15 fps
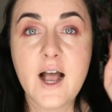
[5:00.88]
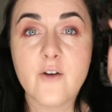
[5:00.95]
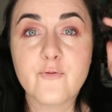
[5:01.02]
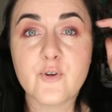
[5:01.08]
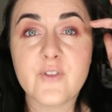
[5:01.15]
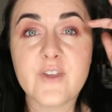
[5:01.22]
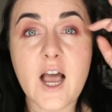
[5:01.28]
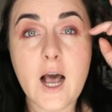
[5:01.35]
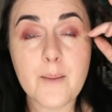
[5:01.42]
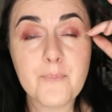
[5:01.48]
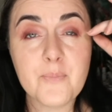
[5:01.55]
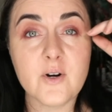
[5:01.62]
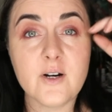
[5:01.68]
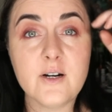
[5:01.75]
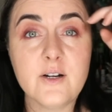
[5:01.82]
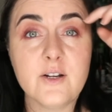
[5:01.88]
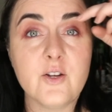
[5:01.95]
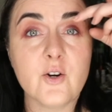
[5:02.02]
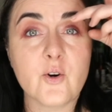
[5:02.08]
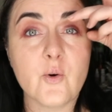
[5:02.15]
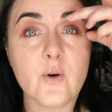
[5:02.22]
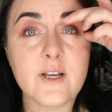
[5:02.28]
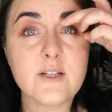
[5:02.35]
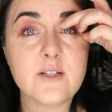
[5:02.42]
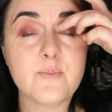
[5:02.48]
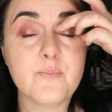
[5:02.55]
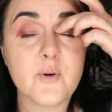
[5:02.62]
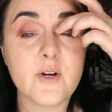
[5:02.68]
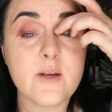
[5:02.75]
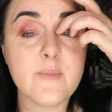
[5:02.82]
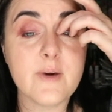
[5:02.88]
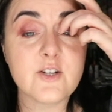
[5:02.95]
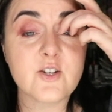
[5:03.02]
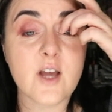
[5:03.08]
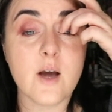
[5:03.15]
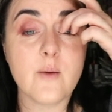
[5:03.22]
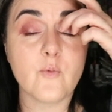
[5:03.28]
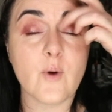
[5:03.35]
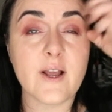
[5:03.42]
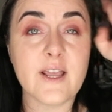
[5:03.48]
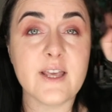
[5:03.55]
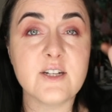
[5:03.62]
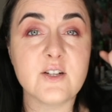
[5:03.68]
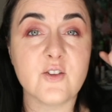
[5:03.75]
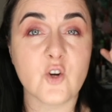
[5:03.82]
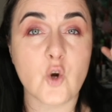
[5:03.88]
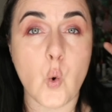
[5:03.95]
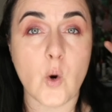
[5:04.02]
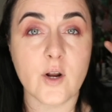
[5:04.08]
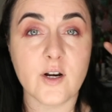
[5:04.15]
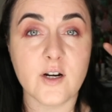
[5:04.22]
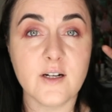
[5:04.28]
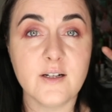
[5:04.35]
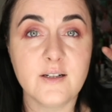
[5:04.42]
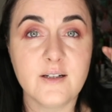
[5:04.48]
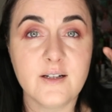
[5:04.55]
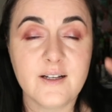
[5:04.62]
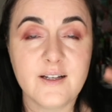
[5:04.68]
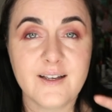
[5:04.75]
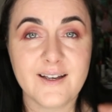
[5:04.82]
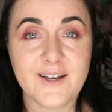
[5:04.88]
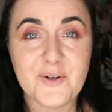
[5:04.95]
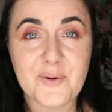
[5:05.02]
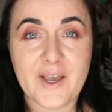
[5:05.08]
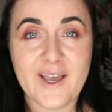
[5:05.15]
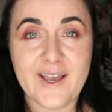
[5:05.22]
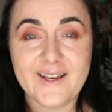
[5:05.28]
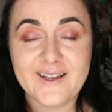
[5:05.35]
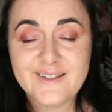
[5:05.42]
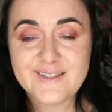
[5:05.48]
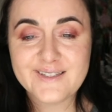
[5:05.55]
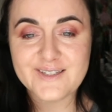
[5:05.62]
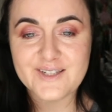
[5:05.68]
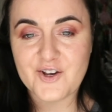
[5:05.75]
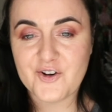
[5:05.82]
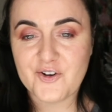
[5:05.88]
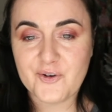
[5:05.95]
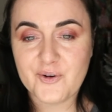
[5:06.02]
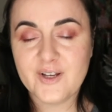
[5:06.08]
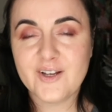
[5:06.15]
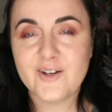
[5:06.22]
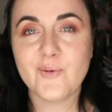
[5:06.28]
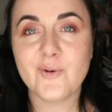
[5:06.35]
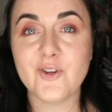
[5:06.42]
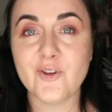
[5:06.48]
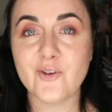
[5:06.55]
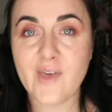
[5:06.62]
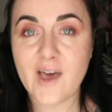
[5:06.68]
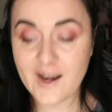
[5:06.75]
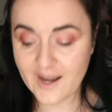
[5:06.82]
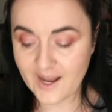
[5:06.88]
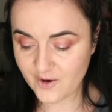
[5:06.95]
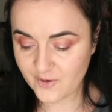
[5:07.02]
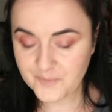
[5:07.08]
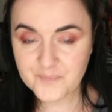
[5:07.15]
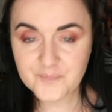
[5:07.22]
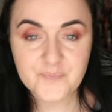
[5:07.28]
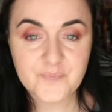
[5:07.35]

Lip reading: For the upper, you're going to pretty much come right into the corner. Okay, so we'll do that now.